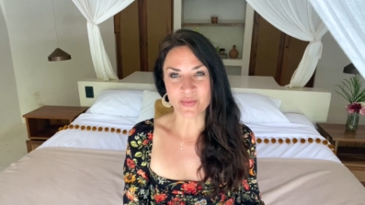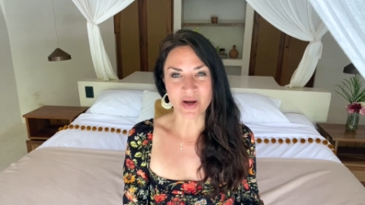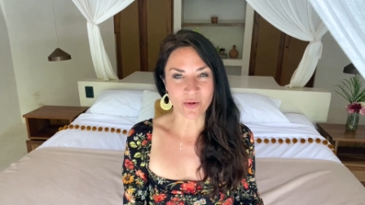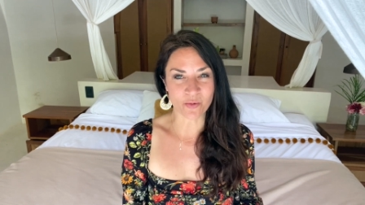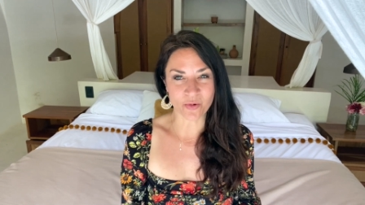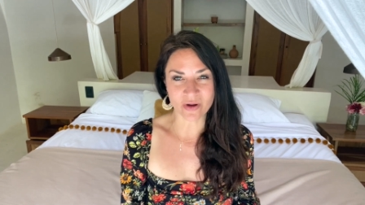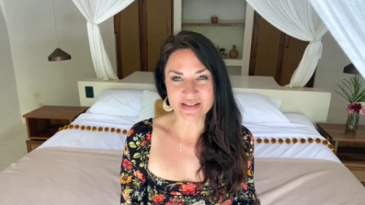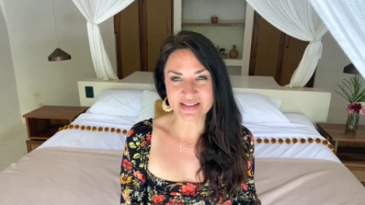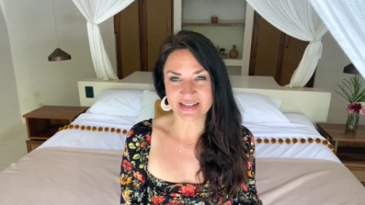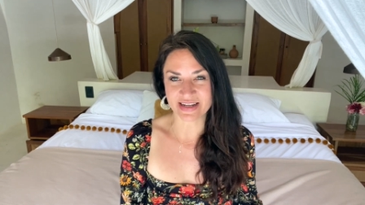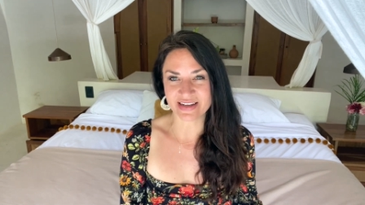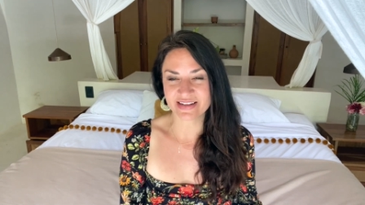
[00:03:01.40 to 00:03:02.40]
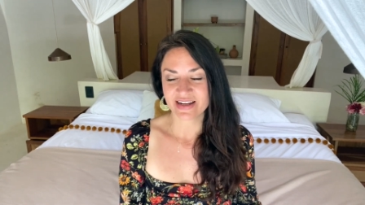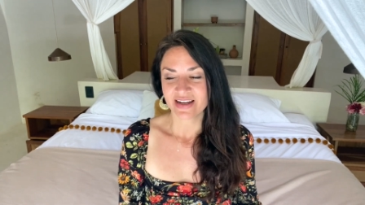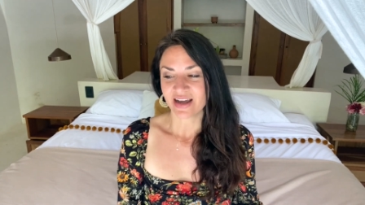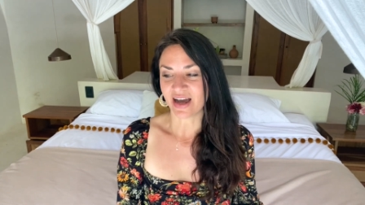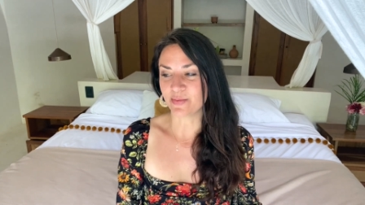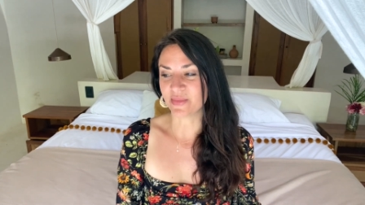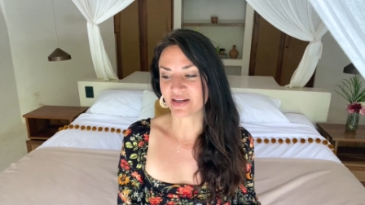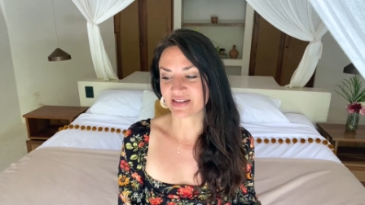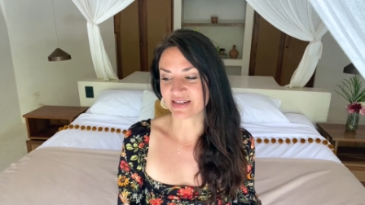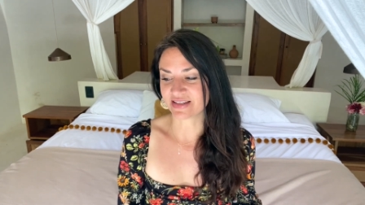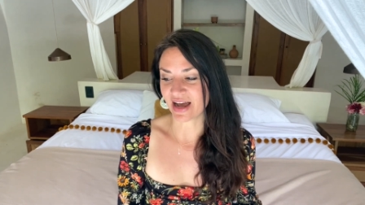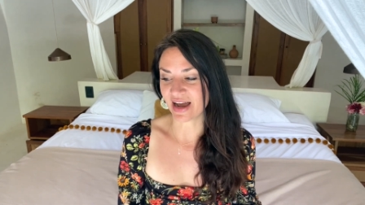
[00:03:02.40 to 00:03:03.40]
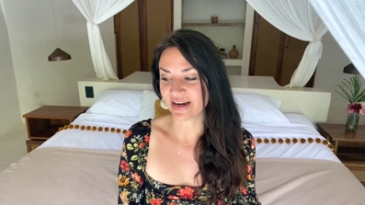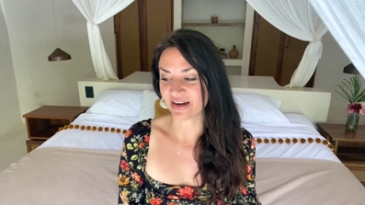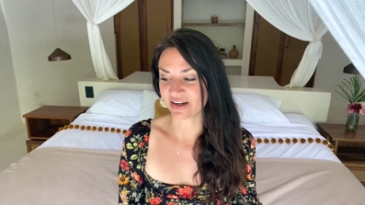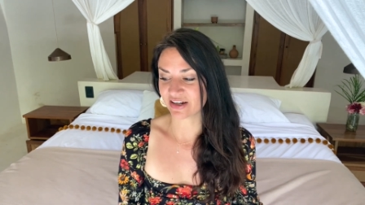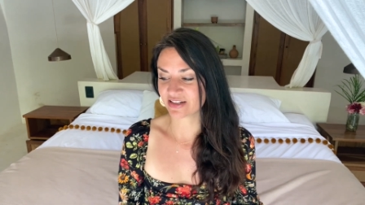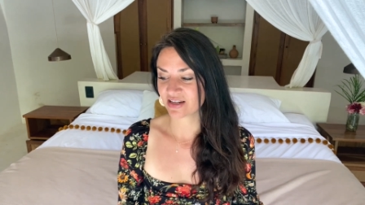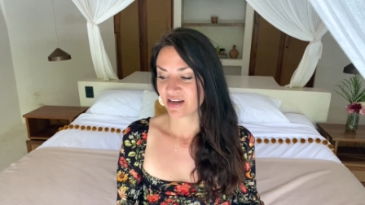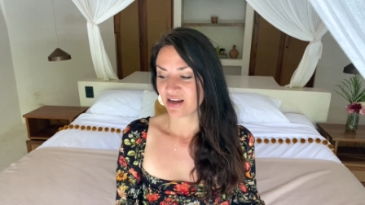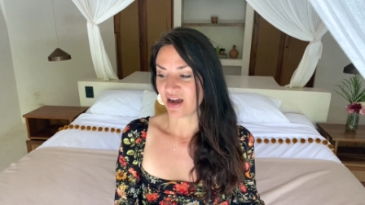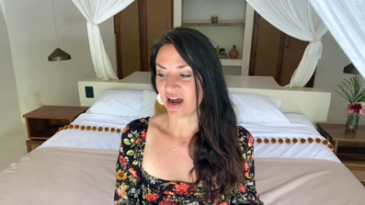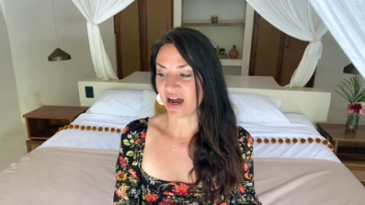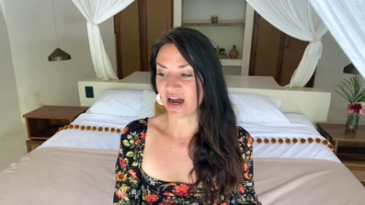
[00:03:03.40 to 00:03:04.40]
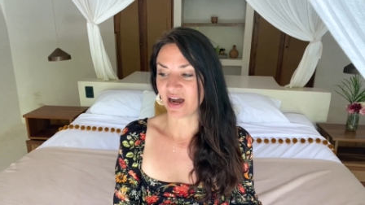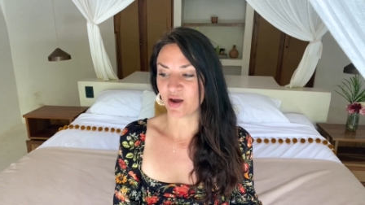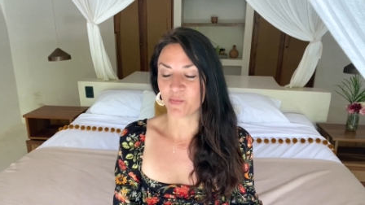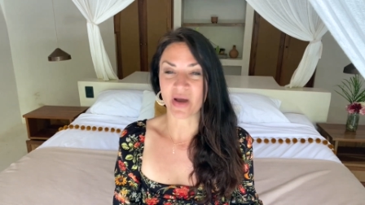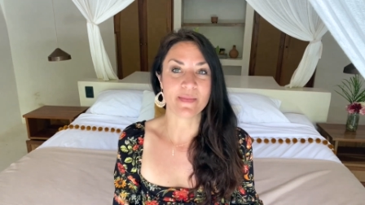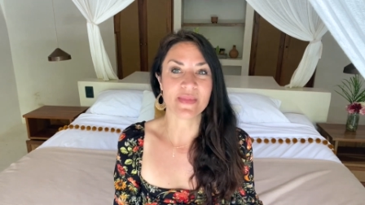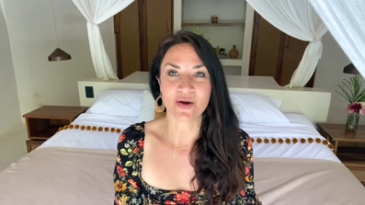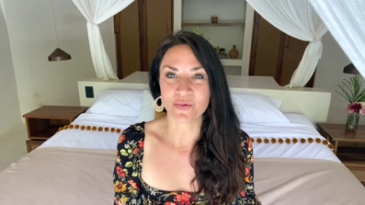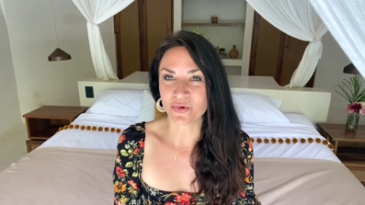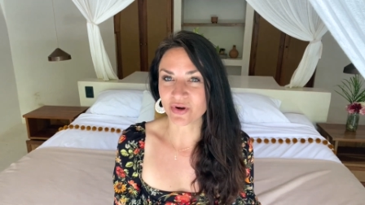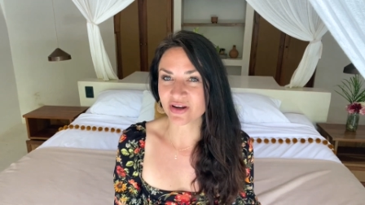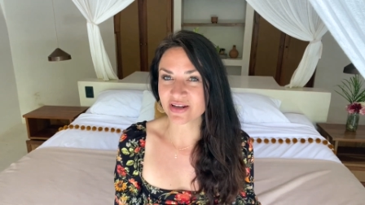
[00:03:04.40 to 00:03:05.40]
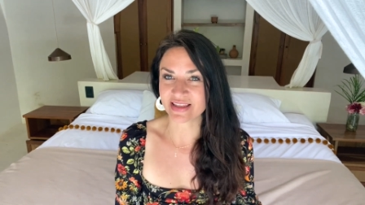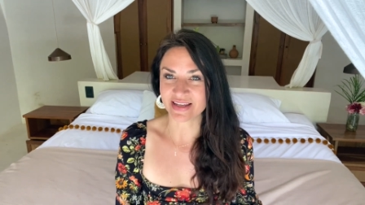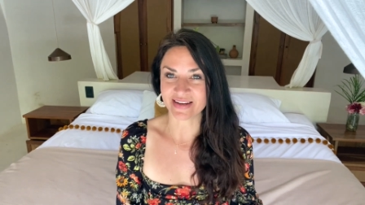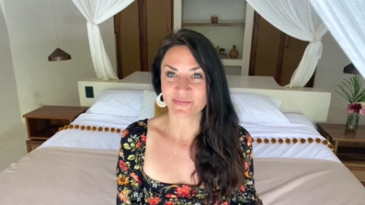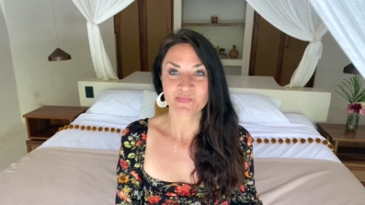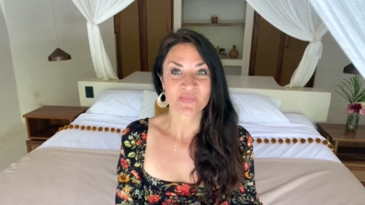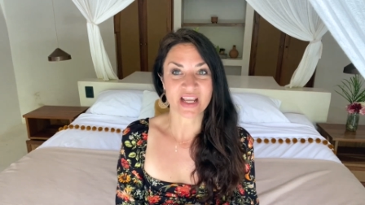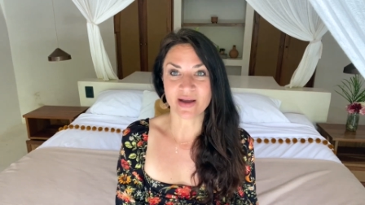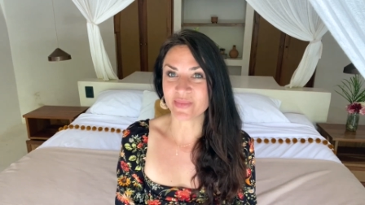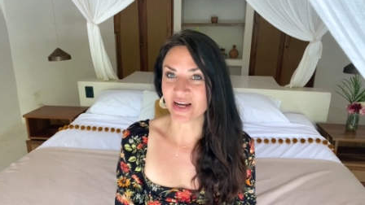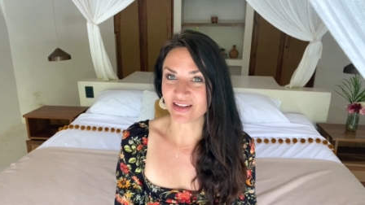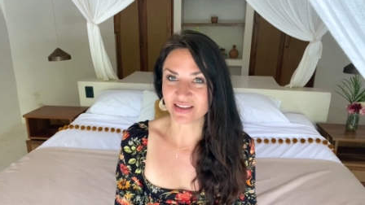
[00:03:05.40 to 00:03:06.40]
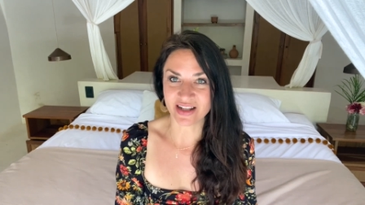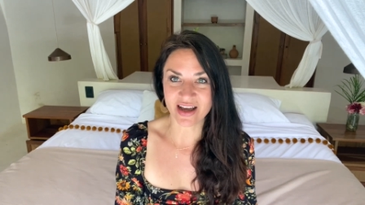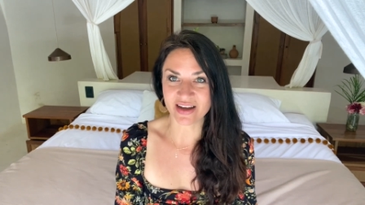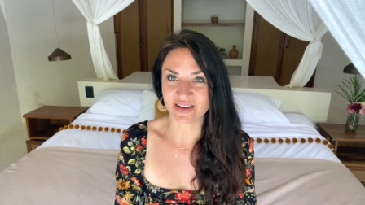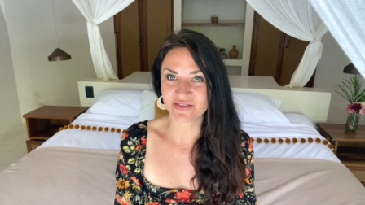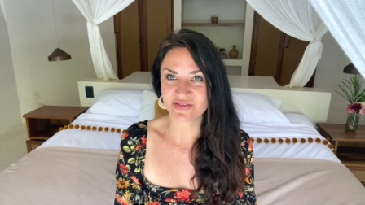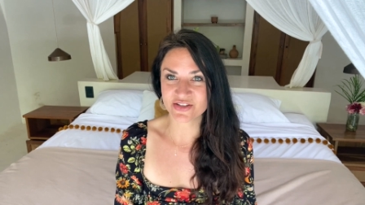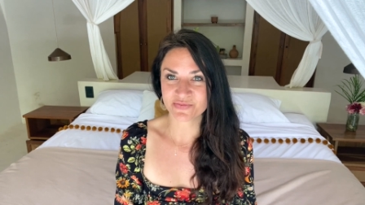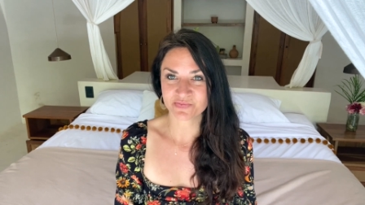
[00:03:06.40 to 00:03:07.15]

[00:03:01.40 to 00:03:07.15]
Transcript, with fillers: not wanted, I'm not desired, I'm not worthy, I'm not loved.